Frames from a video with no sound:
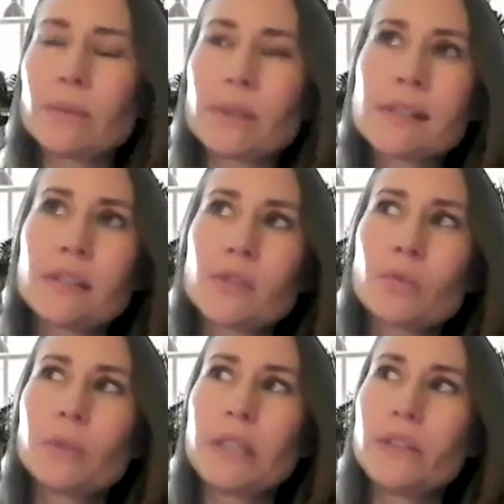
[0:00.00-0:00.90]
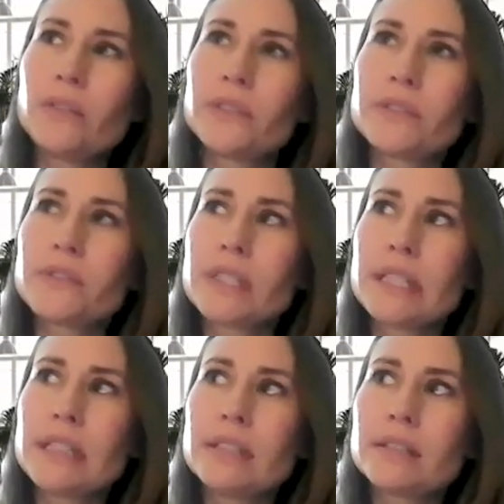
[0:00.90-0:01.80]
I want to say
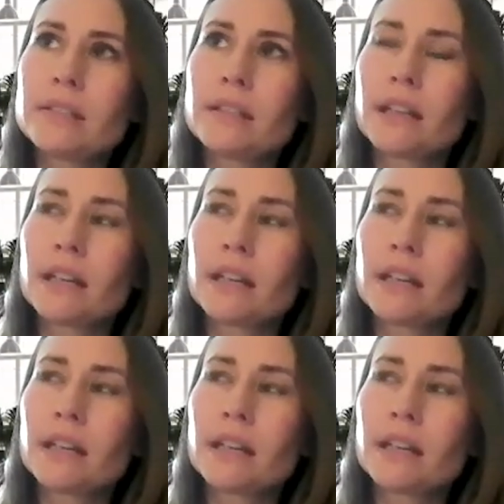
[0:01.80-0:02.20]
2015,